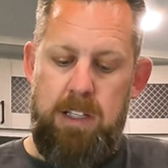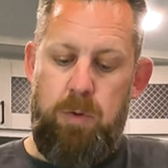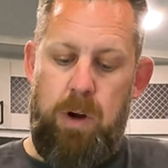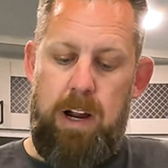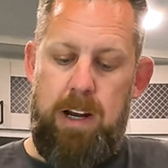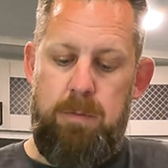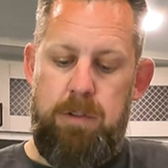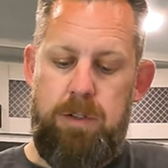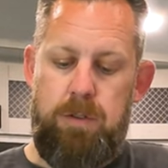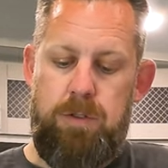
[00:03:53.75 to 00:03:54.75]
square head
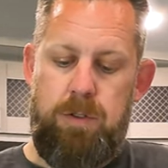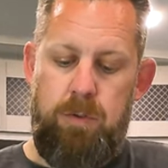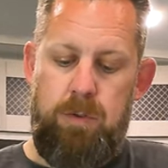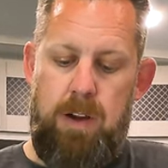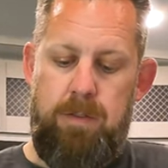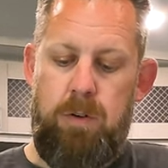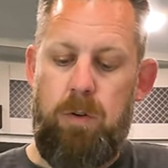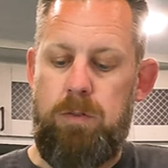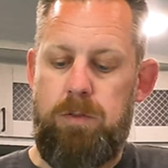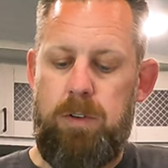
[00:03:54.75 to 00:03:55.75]
#2 screwdriver
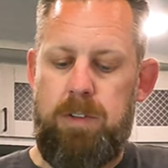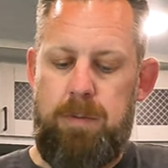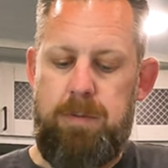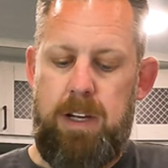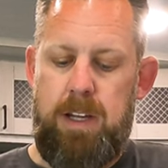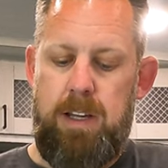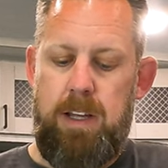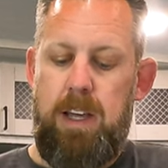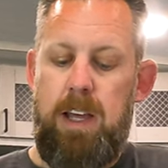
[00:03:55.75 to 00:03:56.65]
or drill adapter head,